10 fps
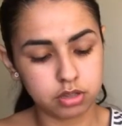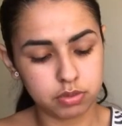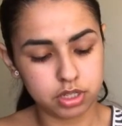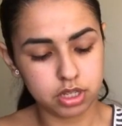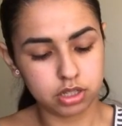let
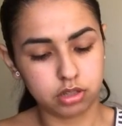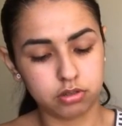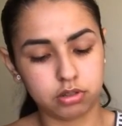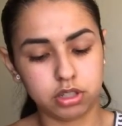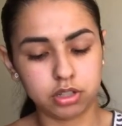me take the
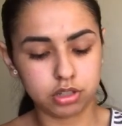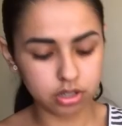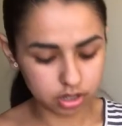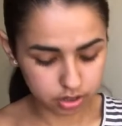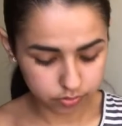little clear thing
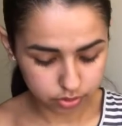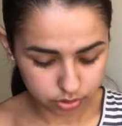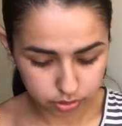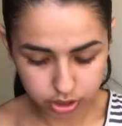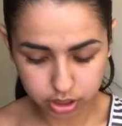off real
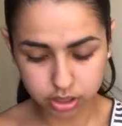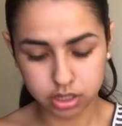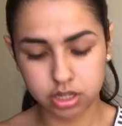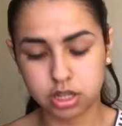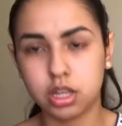quick
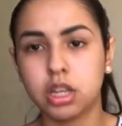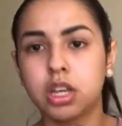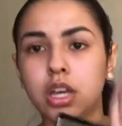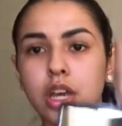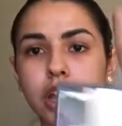
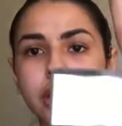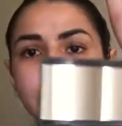it